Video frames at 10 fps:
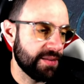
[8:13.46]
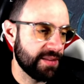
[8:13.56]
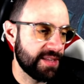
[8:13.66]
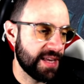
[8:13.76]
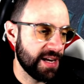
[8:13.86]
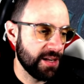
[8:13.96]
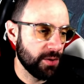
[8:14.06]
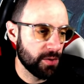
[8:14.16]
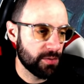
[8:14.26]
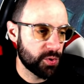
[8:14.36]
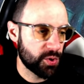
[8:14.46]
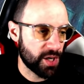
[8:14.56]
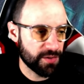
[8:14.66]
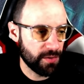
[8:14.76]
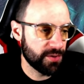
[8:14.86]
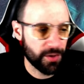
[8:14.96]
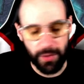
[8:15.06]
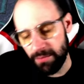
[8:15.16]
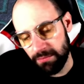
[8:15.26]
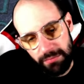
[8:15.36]
they look trustful,
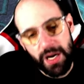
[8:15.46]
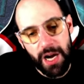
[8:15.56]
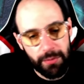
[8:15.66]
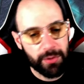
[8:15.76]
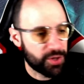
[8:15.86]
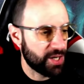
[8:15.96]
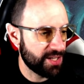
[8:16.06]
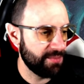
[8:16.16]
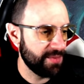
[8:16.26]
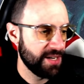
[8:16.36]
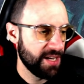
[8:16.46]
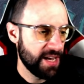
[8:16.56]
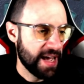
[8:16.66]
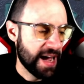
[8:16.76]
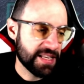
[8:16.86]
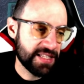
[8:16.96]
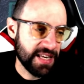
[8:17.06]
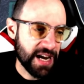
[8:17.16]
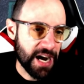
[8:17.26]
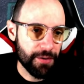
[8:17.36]
so I will trust them. And
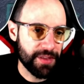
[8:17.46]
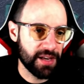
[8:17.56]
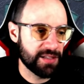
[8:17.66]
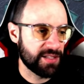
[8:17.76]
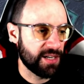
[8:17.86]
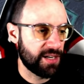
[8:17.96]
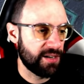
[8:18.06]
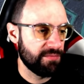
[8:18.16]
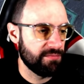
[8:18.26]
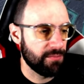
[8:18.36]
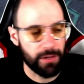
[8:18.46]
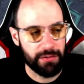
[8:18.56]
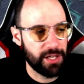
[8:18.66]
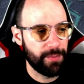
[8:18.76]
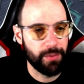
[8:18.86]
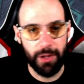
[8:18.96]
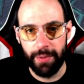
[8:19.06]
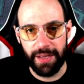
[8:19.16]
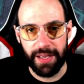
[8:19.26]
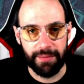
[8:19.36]
see how things are, well, keep
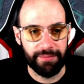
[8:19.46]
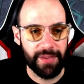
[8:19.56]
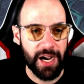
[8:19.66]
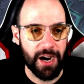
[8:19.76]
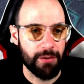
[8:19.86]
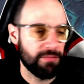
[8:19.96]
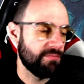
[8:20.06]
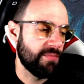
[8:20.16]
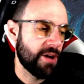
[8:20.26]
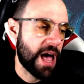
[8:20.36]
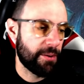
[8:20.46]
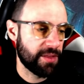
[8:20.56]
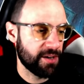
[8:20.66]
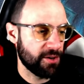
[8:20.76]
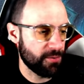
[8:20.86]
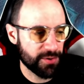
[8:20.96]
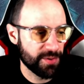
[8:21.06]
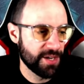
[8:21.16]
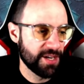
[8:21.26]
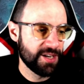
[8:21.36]
evolving and how everything goes.
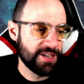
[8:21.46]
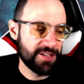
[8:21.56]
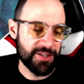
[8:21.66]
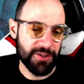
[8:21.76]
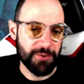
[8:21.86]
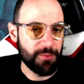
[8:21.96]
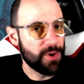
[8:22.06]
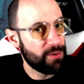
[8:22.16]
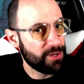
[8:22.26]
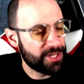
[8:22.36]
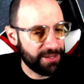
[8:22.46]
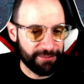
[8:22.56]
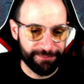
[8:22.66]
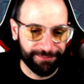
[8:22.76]
So we will see.